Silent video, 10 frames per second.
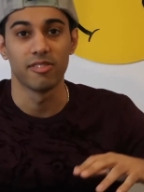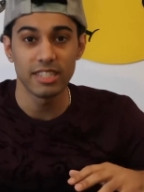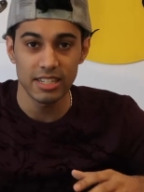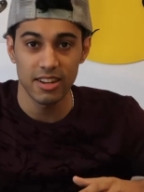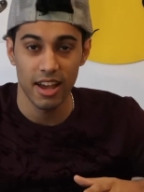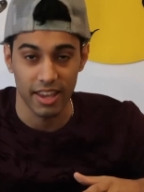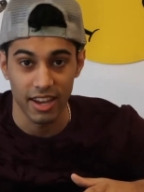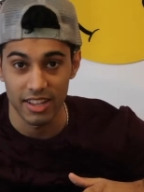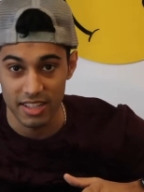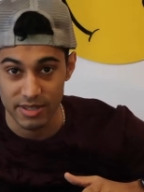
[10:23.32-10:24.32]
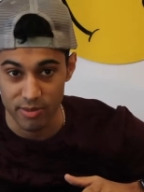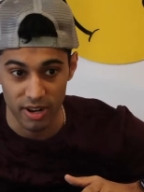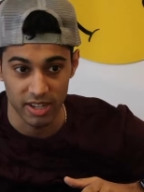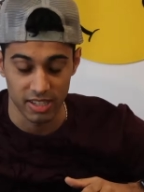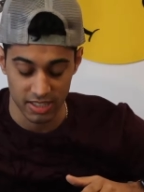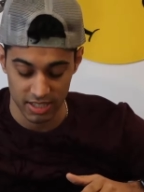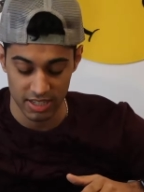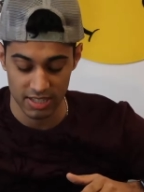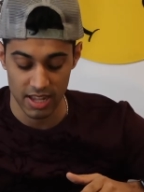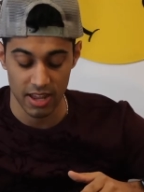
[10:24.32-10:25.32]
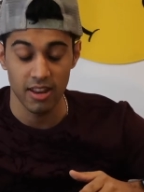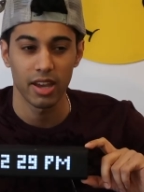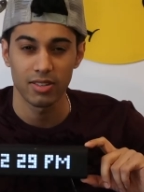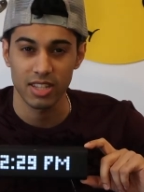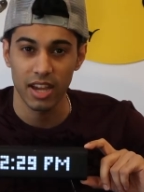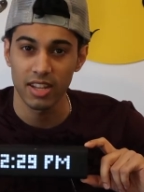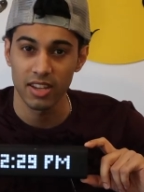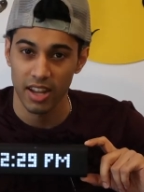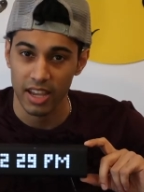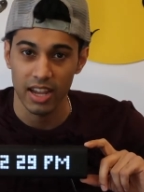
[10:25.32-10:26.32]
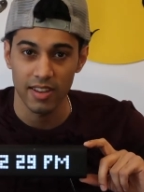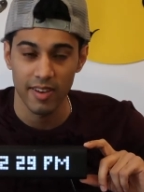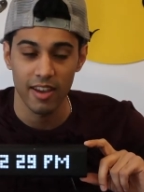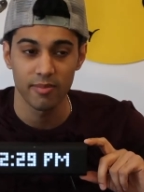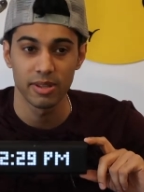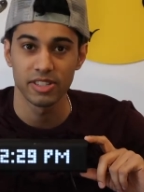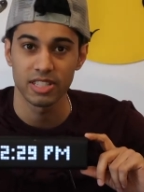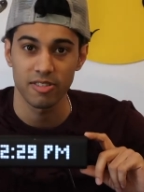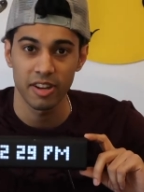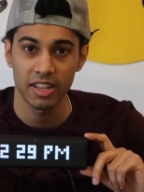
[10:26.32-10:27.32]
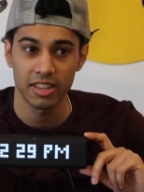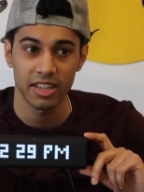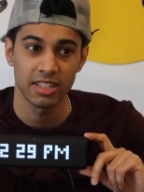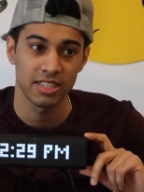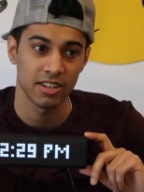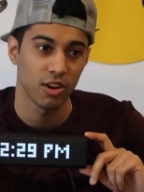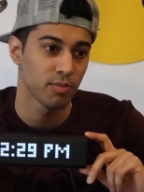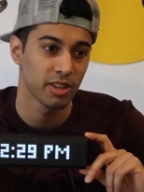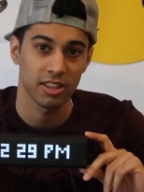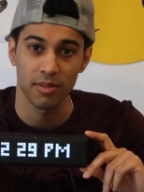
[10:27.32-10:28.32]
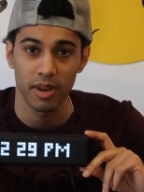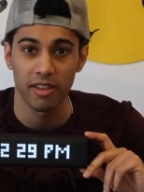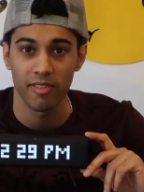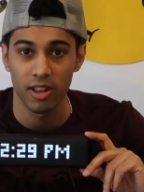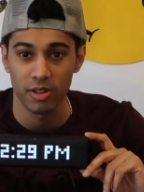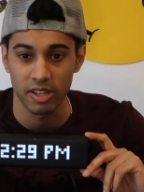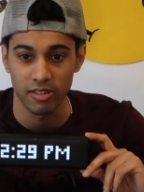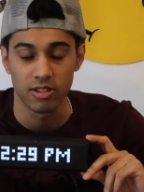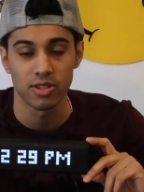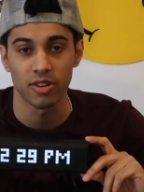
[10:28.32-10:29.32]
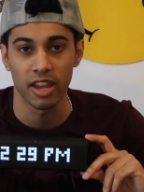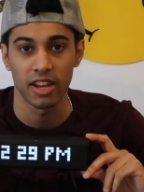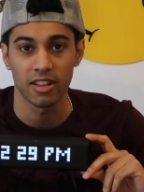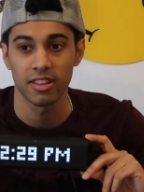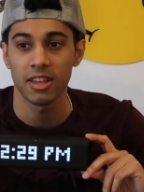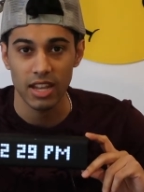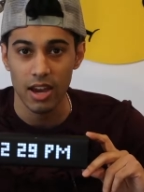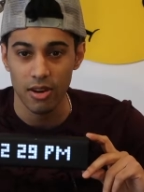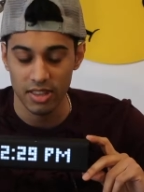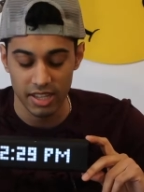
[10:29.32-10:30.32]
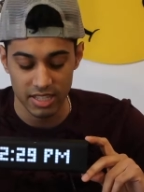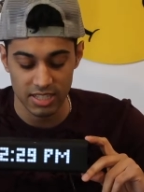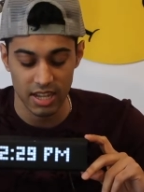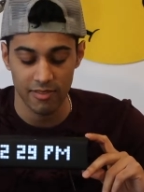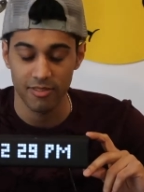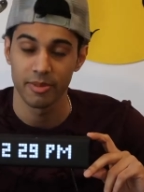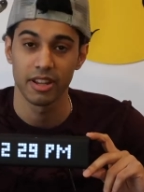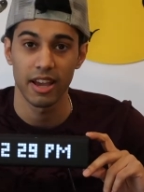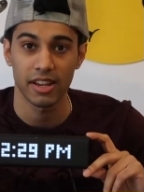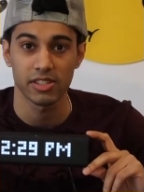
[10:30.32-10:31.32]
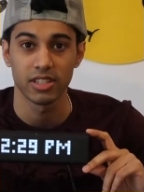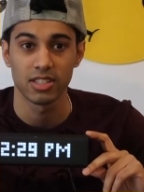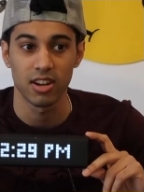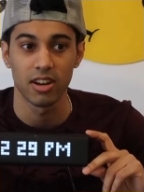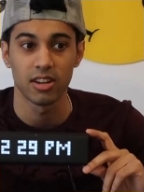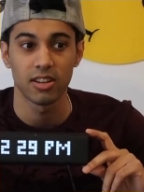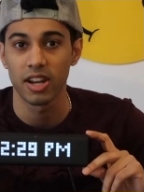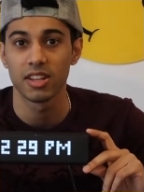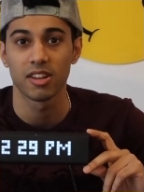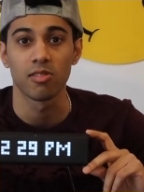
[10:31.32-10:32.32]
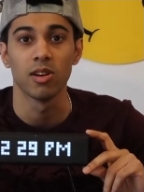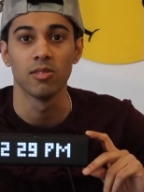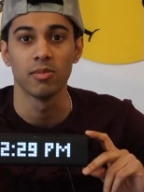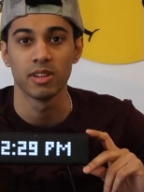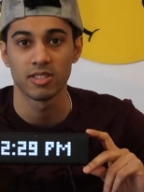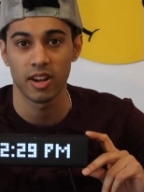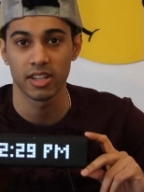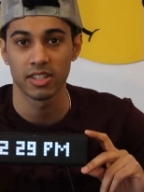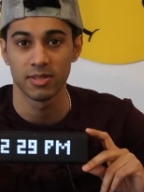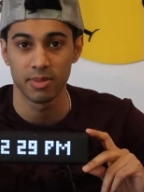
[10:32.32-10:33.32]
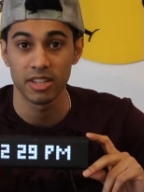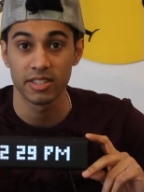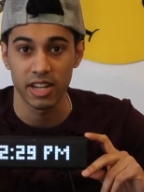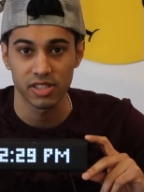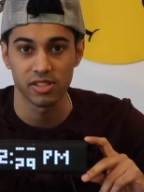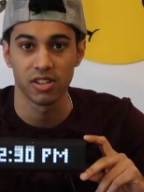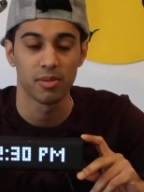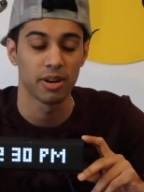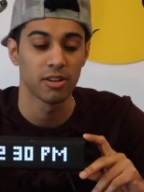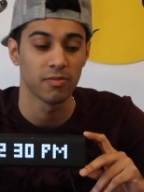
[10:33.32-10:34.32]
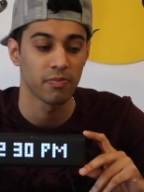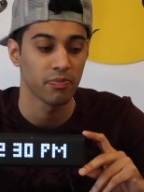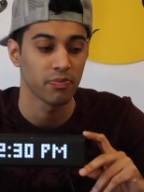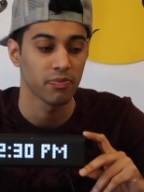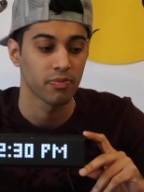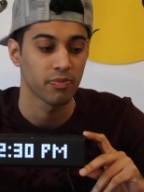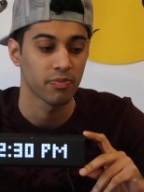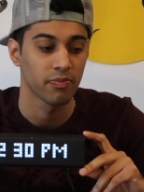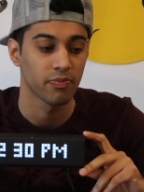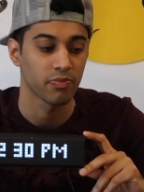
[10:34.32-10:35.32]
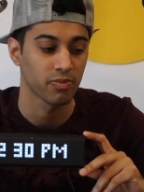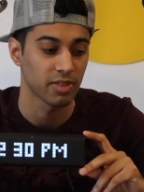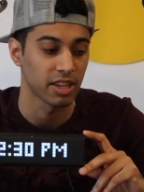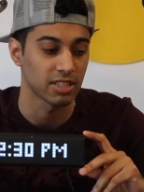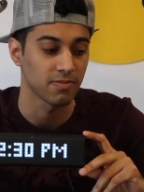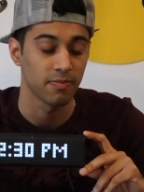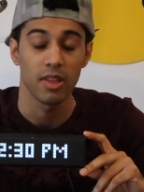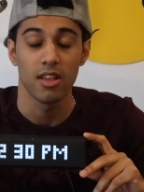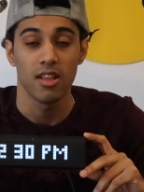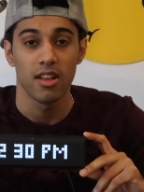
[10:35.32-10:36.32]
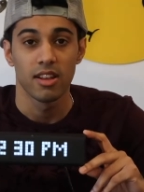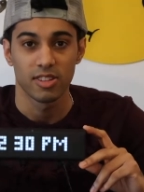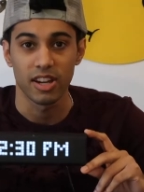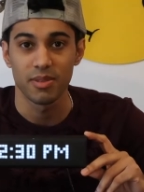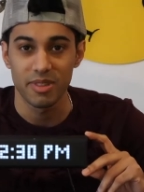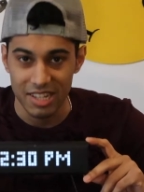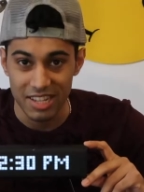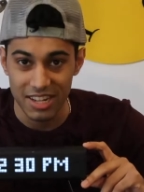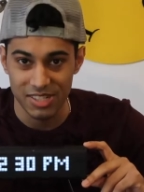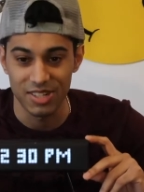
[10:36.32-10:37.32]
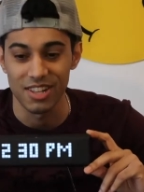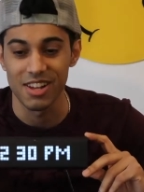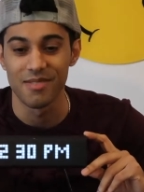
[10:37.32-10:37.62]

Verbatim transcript: the reason I got this product is that I've kinda and I kind of have been just creating things and hoping that my following grows organically. Now I think it's time for me to actually start trying to grow and trying to be intentional about... 30. Thanks trying to be intentional